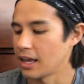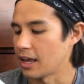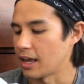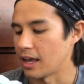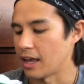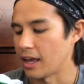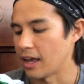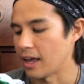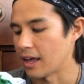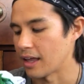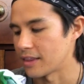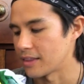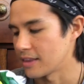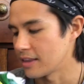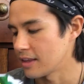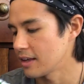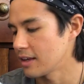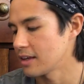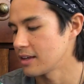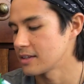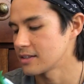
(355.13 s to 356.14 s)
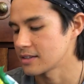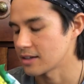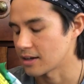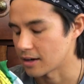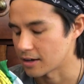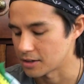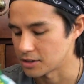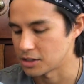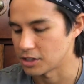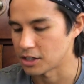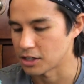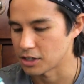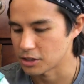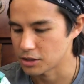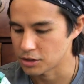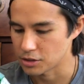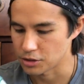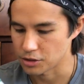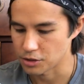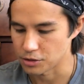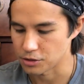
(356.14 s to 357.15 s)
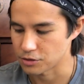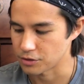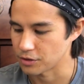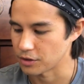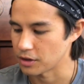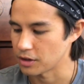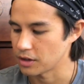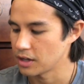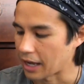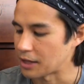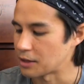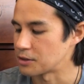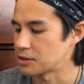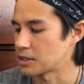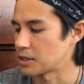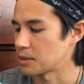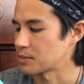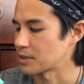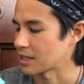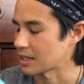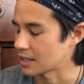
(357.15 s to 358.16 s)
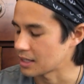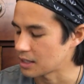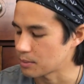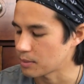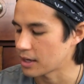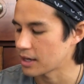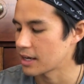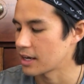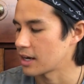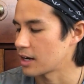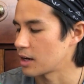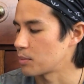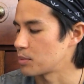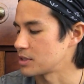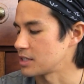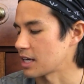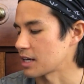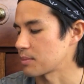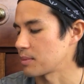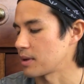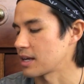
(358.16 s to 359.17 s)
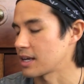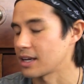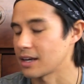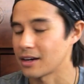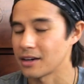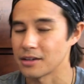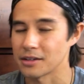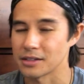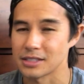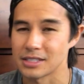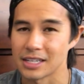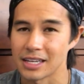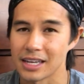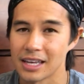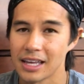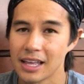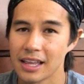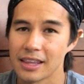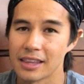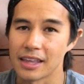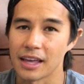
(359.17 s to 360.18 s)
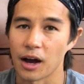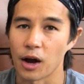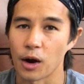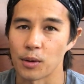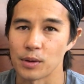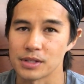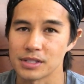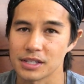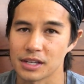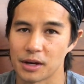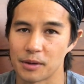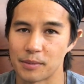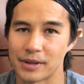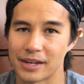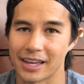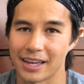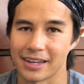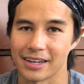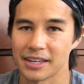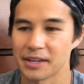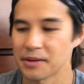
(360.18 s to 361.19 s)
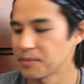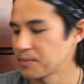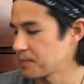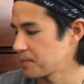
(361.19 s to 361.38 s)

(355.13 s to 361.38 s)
And these are just useful. I use them to clean my gear, protect my gear. You'll see, they always come in handy.